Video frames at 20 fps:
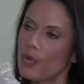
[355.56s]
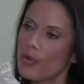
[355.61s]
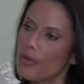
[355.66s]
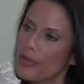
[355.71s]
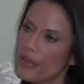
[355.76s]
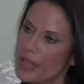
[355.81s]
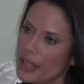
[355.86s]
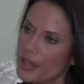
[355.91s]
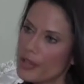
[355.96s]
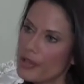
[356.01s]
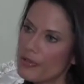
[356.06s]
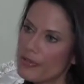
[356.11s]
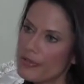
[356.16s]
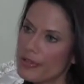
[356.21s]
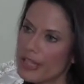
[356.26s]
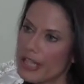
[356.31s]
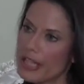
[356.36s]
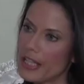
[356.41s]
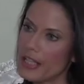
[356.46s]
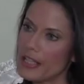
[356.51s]
Well, thank you for
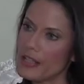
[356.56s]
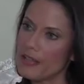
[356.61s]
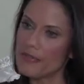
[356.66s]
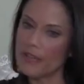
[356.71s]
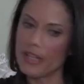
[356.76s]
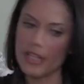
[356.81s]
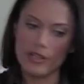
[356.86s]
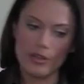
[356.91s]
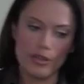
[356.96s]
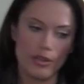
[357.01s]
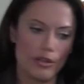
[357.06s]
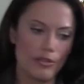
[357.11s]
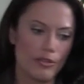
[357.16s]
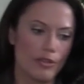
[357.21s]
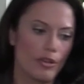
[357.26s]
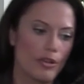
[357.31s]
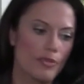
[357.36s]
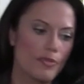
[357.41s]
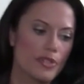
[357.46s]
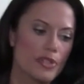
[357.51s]
that, Eve. And
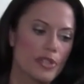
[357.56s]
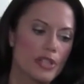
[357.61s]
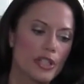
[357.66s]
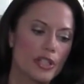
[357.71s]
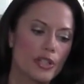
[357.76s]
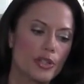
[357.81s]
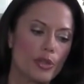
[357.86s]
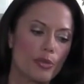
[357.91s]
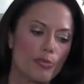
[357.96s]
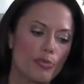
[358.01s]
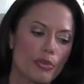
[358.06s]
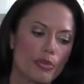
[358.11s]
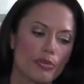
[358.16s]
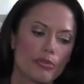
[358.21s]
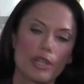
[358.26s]
obviously, in your book,